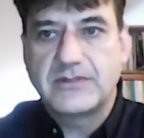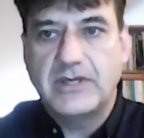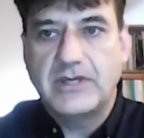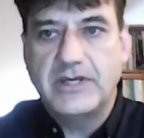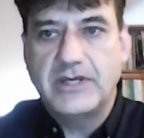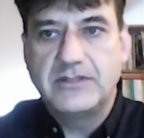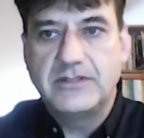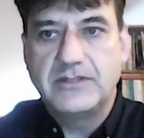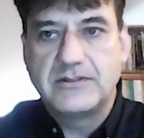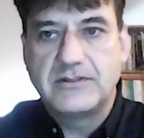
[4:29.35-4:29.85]

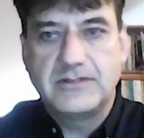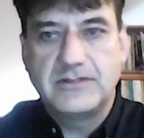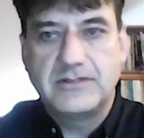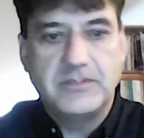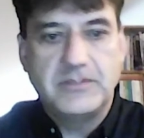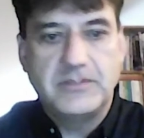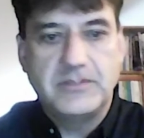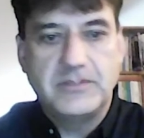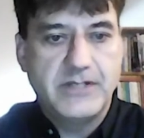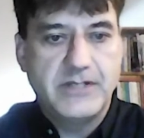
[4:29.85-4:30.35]
and
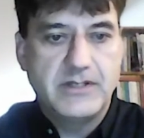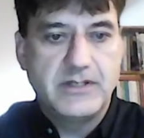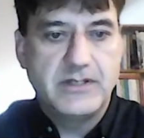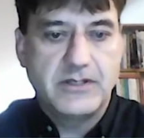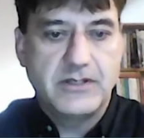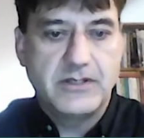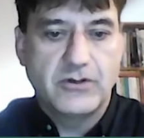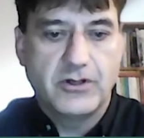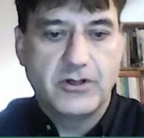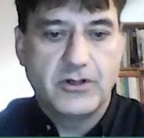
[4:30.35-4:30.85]

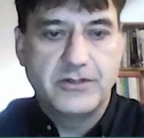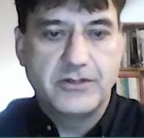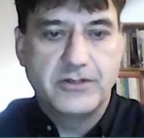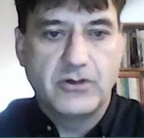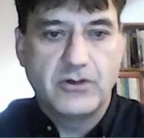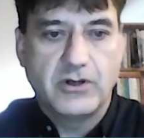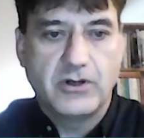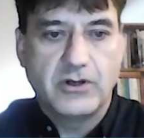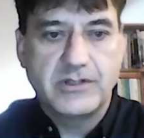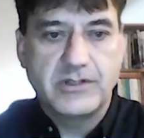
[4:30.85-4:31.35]
depending on
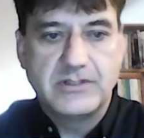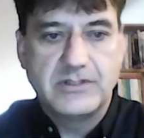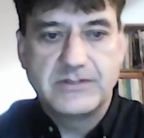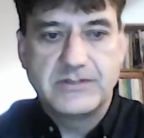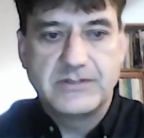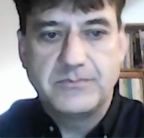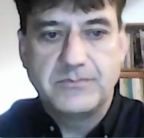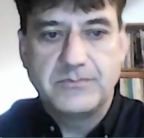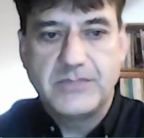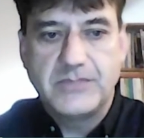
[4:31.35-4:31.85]

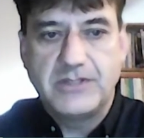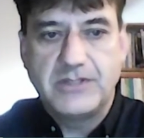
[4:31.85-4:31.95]
organism,